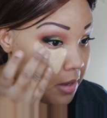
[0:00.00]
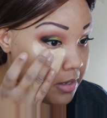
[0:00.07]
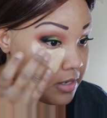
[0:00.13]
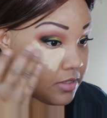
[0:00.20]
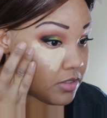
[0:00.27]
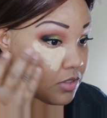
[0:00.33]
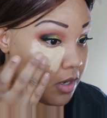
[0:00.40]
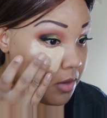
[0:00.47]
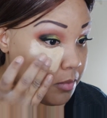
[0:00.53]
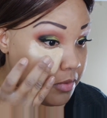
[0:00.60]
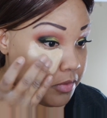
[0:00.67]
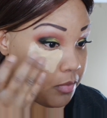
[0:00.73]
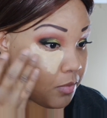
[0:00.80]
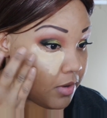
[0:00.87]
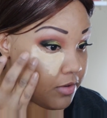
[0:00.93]
And I start
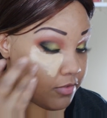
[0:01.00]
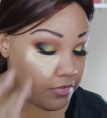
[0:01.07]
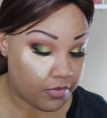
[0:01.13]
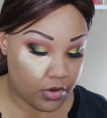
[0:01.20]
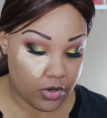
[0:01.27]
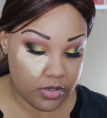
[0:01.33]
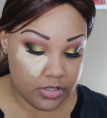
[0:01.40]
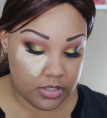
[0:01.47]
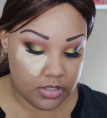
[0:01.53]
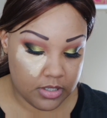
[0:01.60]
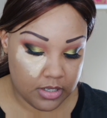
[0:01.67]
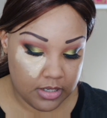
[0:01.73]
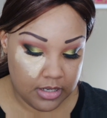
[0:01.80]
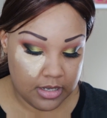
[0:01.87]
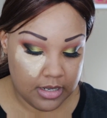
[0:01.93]
with one
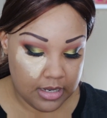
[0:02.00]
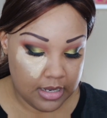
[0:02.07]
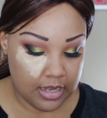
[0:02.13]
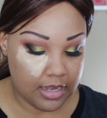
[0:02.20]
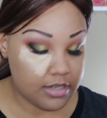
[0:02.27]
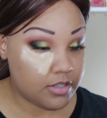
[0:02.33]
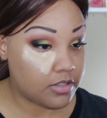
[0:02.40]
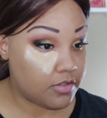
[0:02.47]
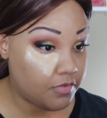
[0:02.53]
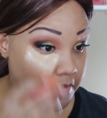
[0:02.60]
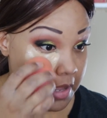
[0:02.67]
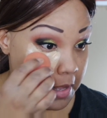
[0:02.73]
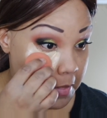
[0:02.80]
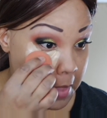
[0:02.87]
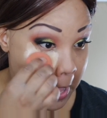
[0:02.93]
first. I just
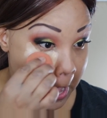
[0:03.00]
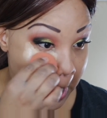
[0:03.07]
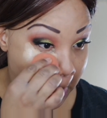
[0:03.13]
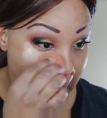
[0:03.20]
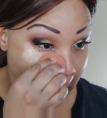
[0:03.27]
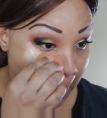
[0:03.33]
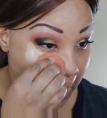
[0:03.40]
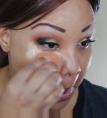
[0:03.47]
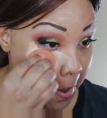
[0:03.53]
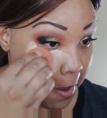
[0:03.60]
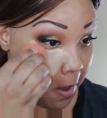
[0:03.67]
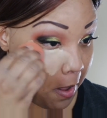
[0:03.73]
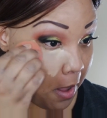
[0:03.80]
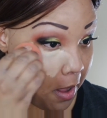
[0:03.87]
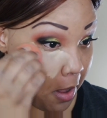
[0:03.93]
find that
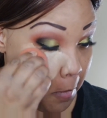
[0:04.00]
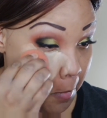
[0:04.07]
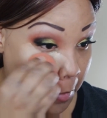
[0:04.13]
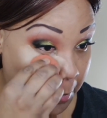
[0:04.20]
I